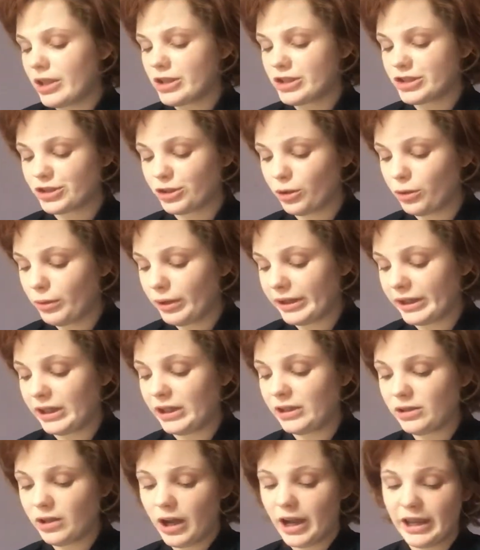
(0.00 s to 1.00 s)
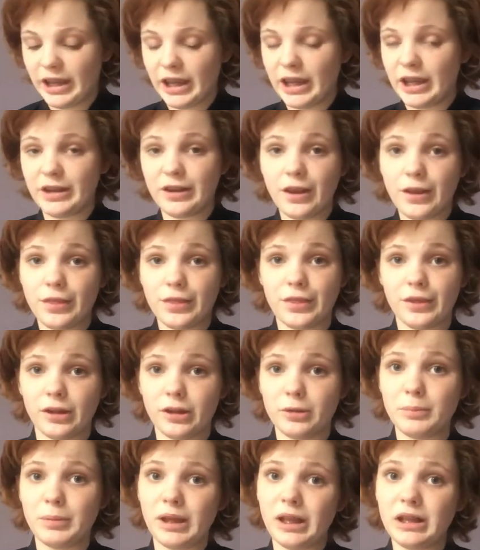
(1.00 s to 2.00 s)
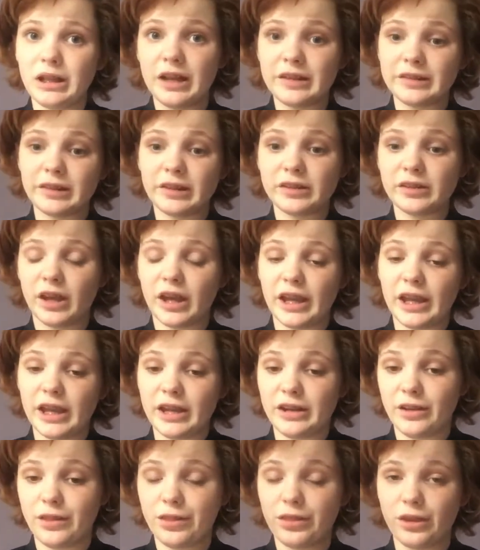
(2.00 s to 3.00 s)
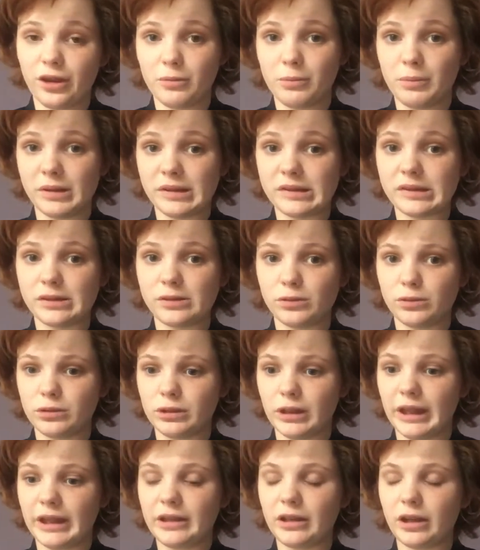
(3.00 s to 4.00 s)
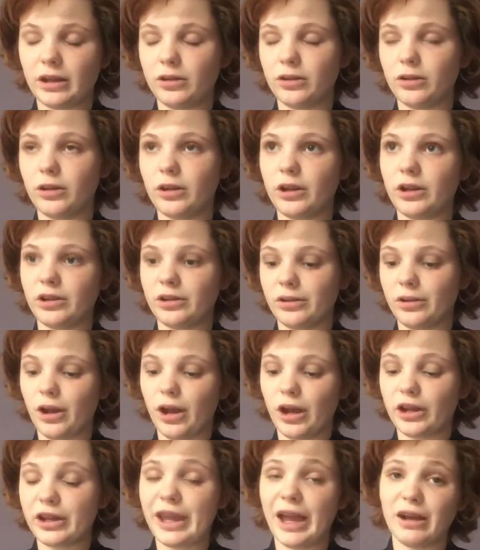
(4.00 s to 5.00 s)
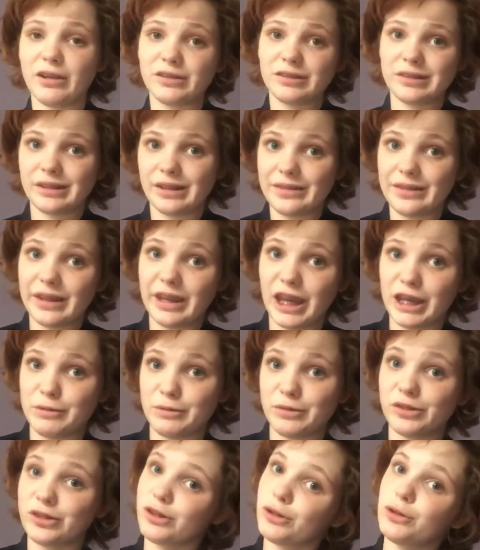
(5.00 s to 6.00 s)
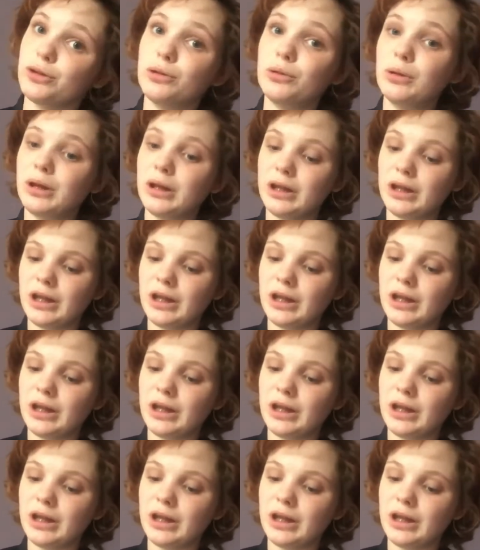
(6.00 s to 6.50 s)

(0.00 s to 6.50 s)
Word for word: So, again, I had therapy classes. I had a therapist or, like, I don't know, I don't know a counselor that came to school